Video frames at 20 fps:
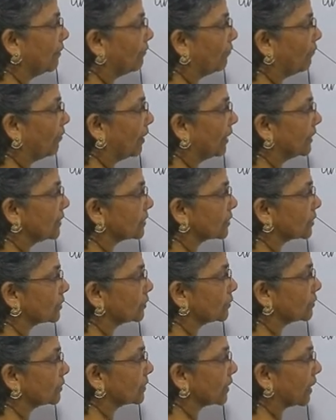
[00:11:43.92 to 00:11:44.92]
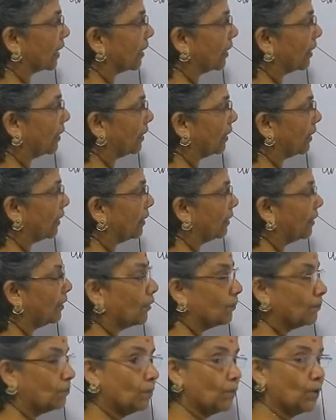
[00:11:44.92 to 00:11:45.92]
wants to sell
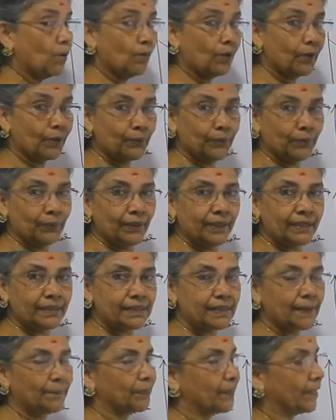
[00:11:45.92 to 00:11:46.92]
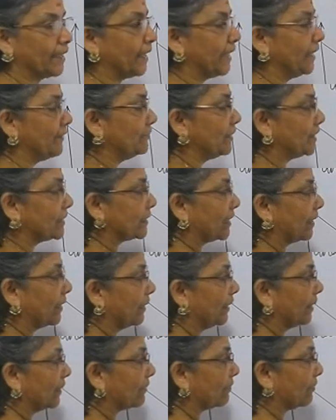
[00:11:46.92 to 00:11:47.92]
more units, if the
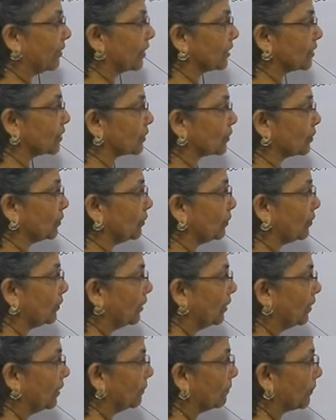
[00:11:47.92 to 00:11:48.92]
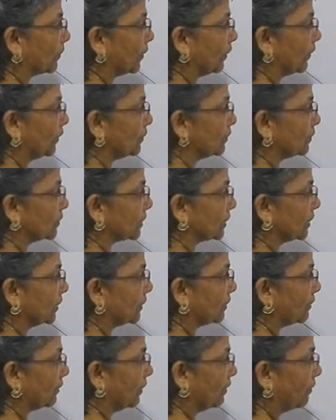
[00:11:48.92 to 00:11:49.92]
seller wants to,
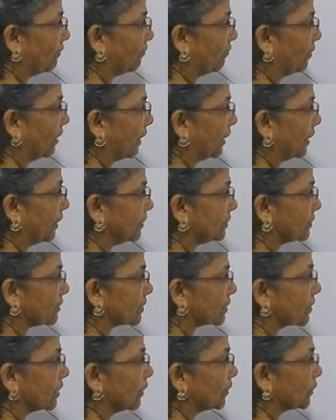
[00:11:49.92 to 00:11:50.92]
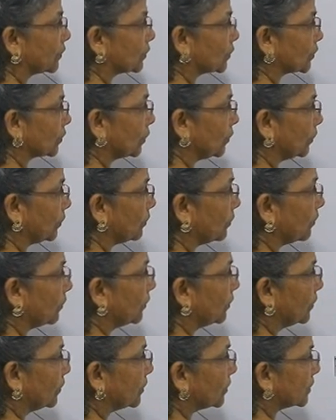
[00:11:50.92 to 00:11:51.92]
producer wants
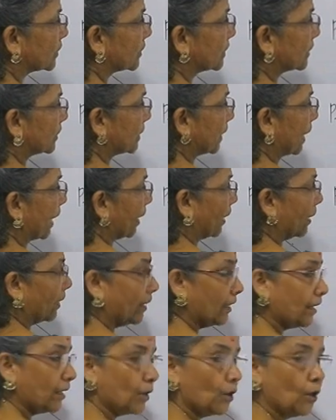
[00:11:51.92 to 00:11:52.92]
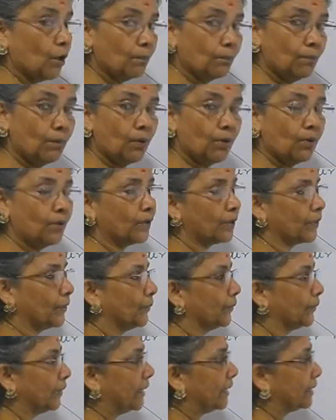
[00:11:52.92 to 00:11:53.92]
to sell more
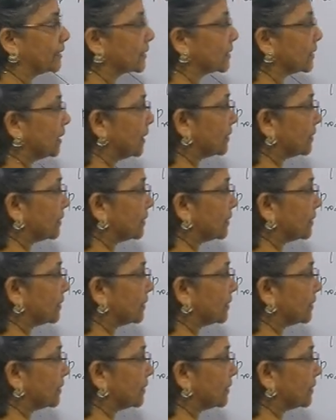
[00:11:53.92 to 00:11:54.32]
units,